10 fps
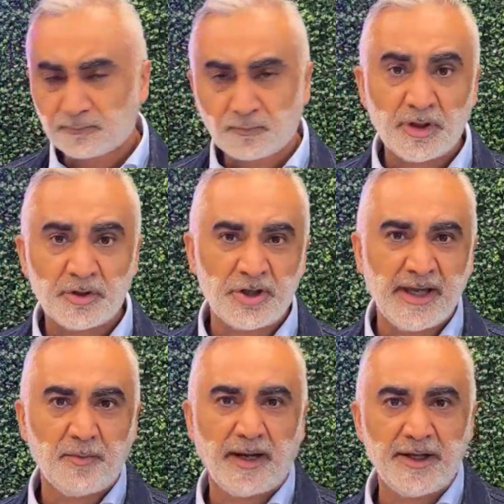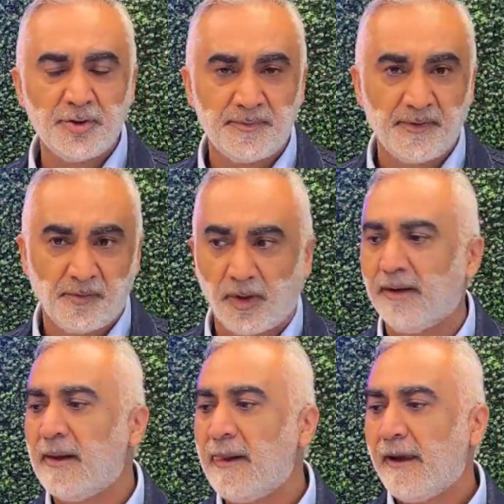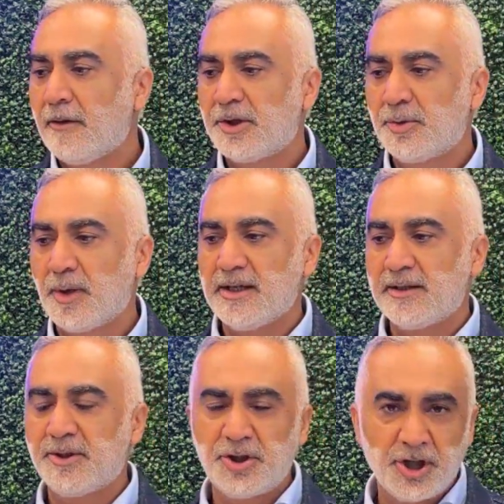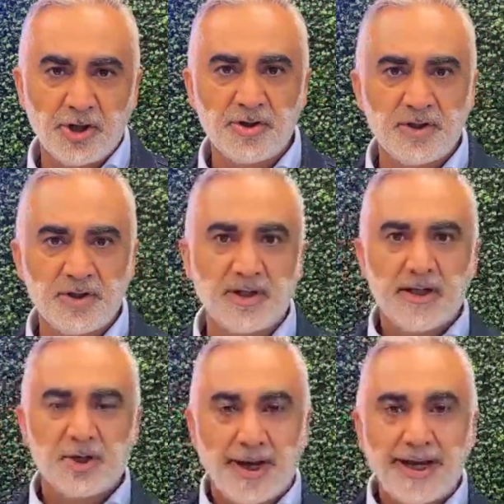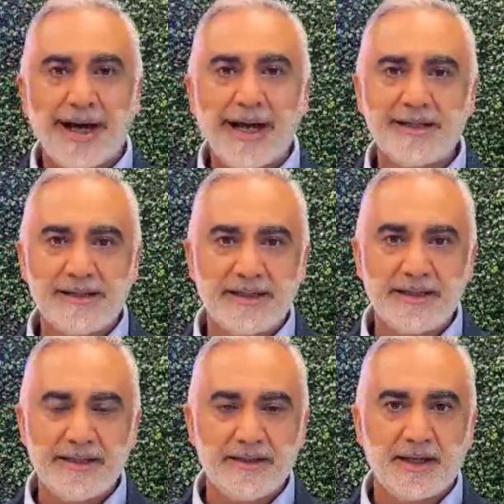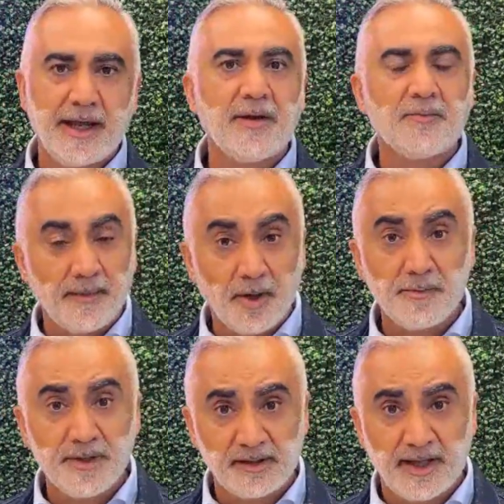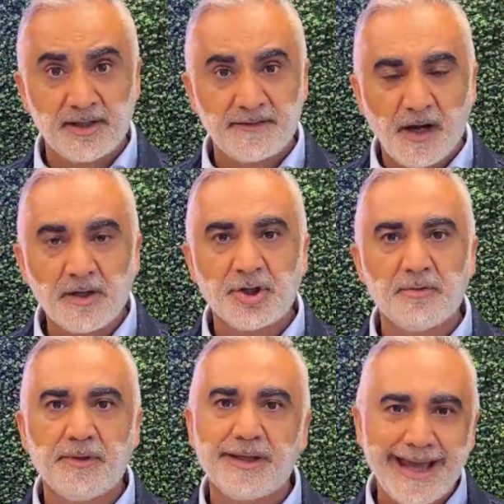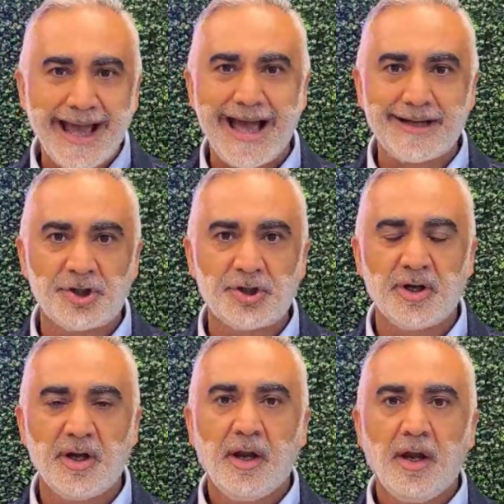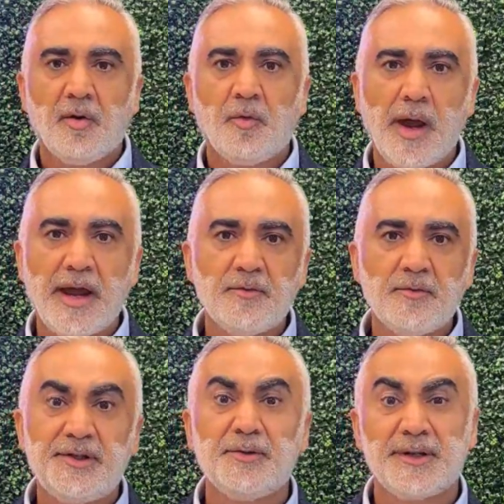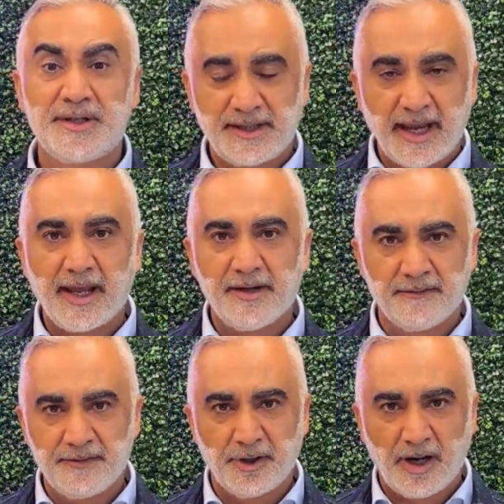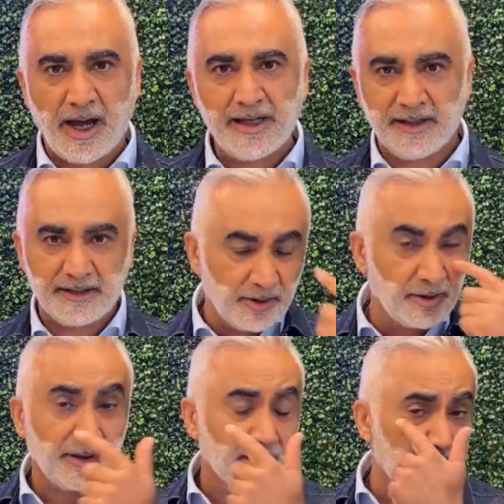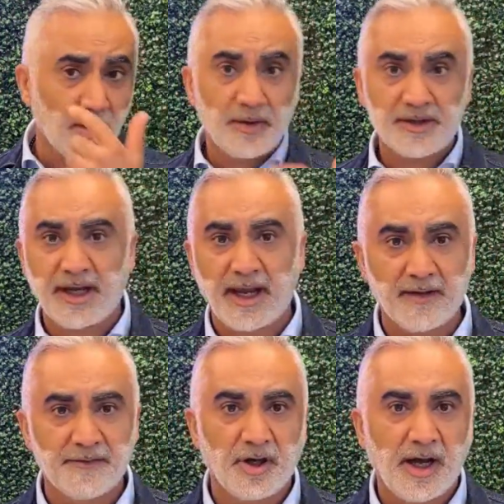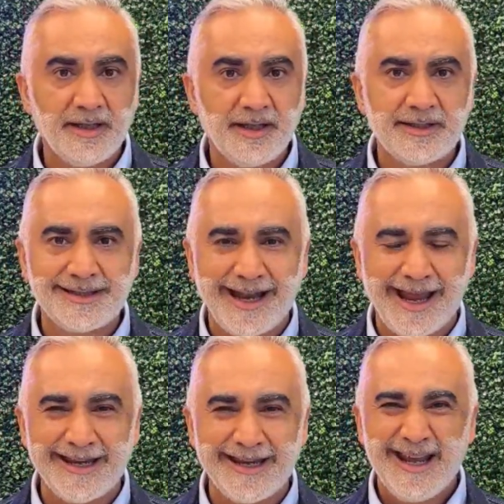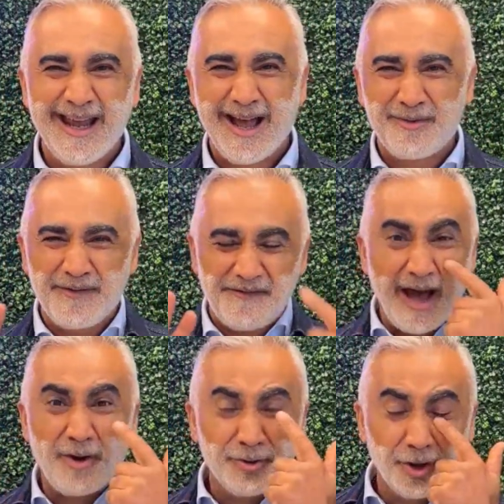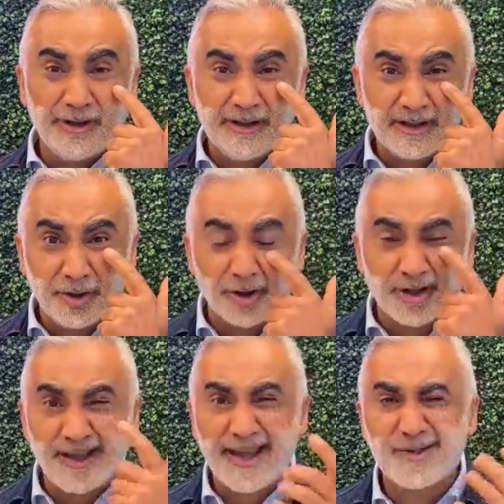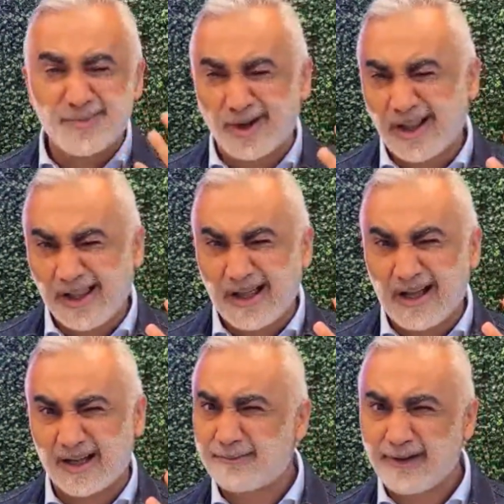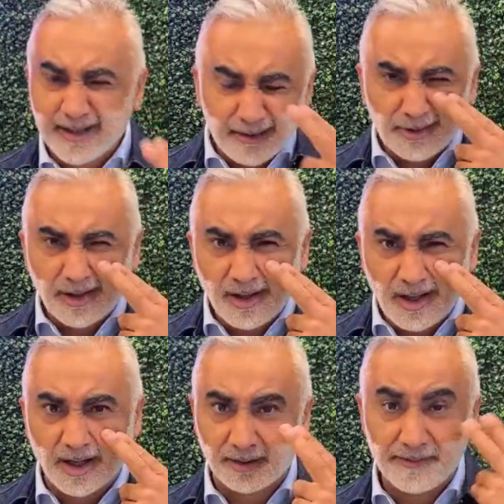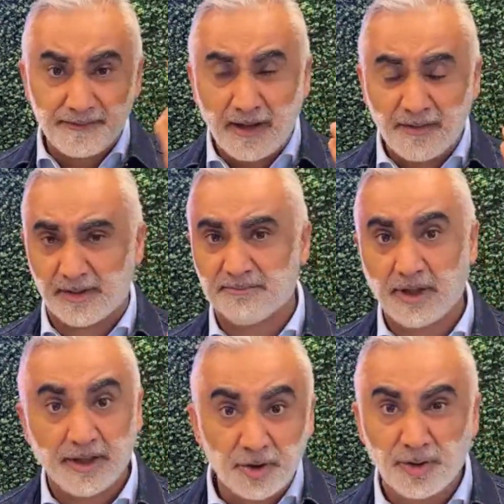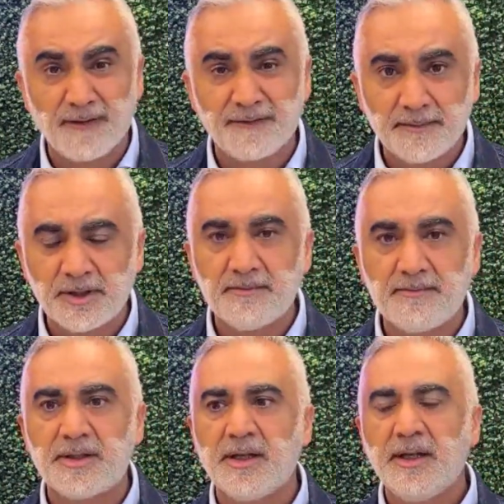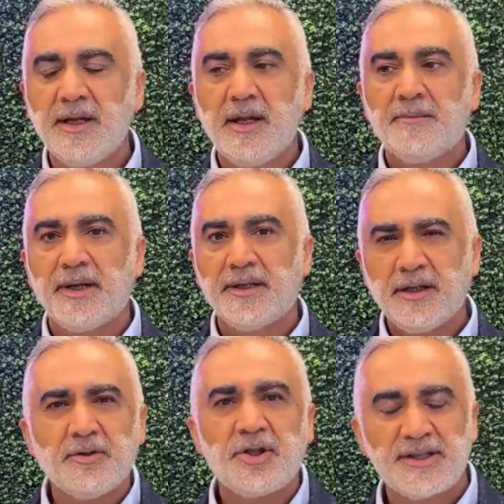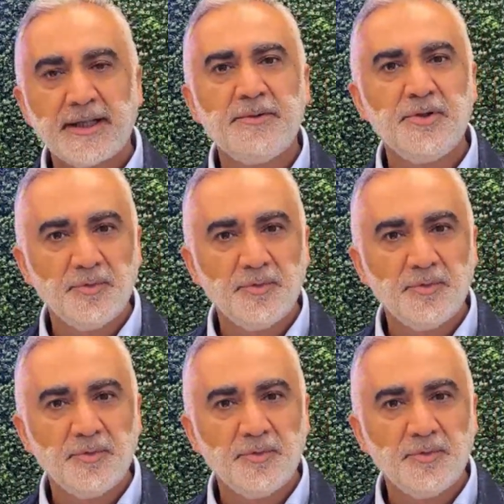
Just like what I used before, which was Mr. Jones, dry eye disease and meibomian gland dysfunction we catch when we do a scan of your eyelids. You did a lower scan of your eyelids today, and we found your glands were clogged, right? They were clogged. We found them. I know you don't have symptoms, but just like we do